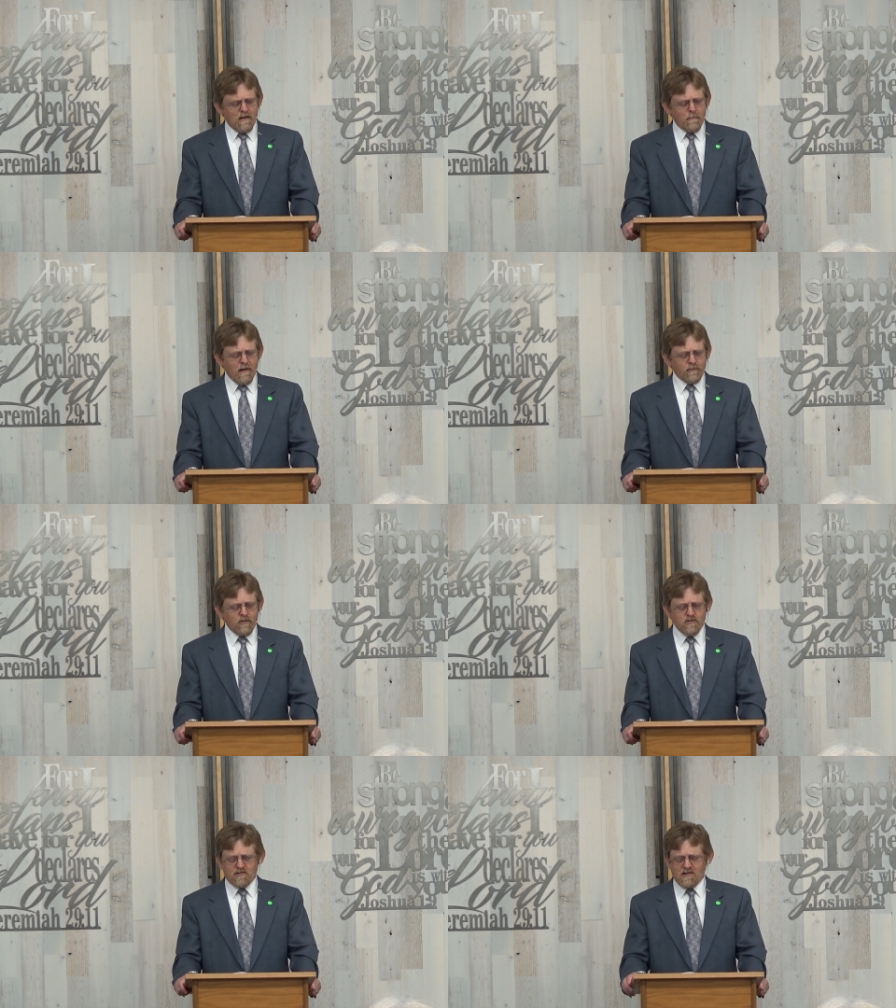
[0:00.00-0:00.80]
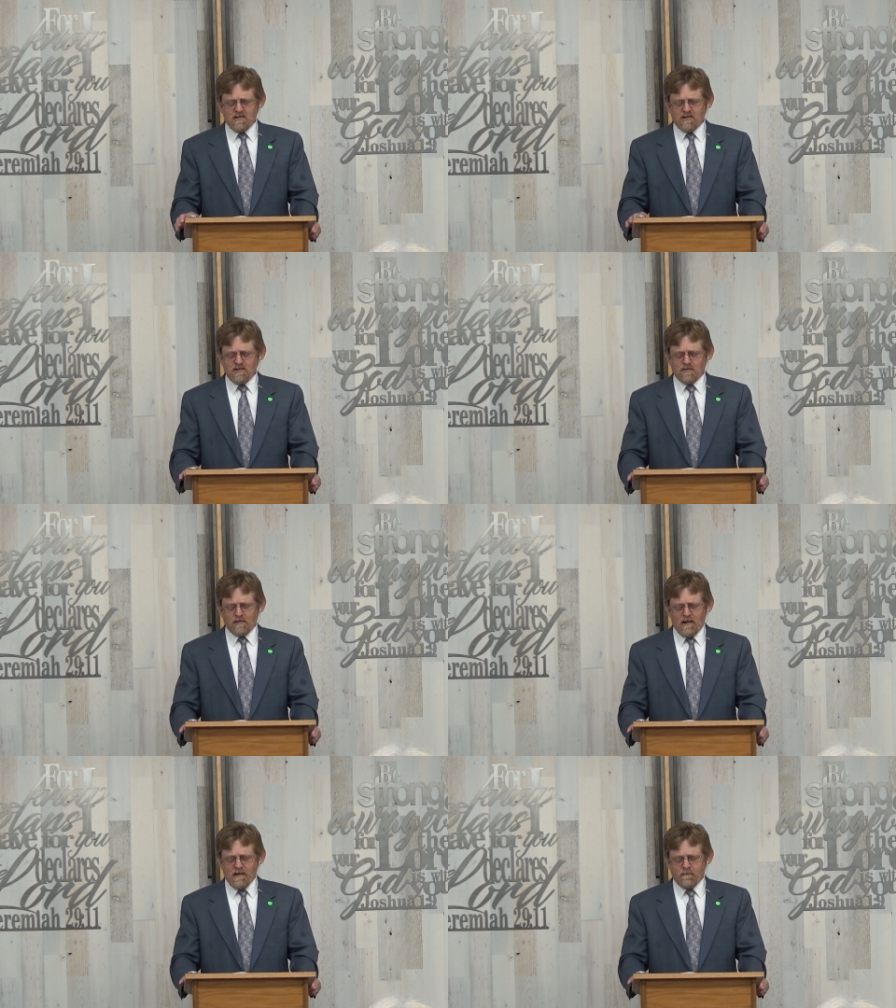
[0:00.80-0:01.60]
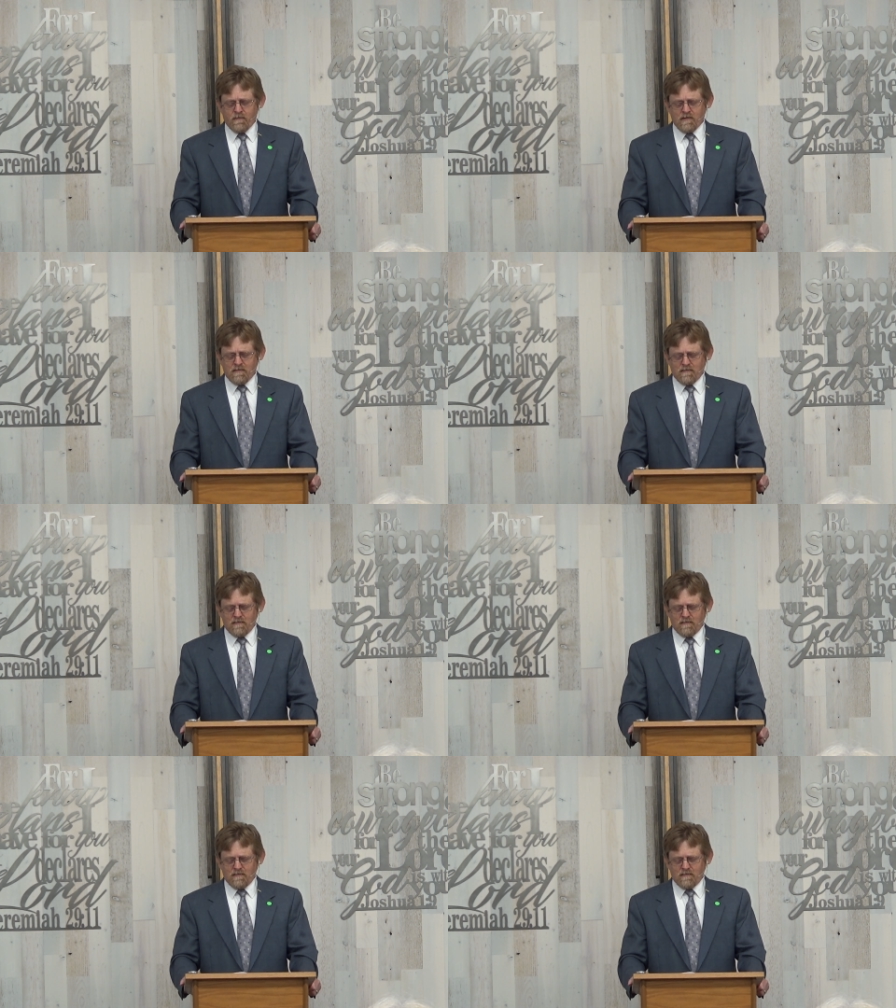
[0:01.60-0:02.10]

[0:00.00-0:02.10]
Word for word: about those things in your life that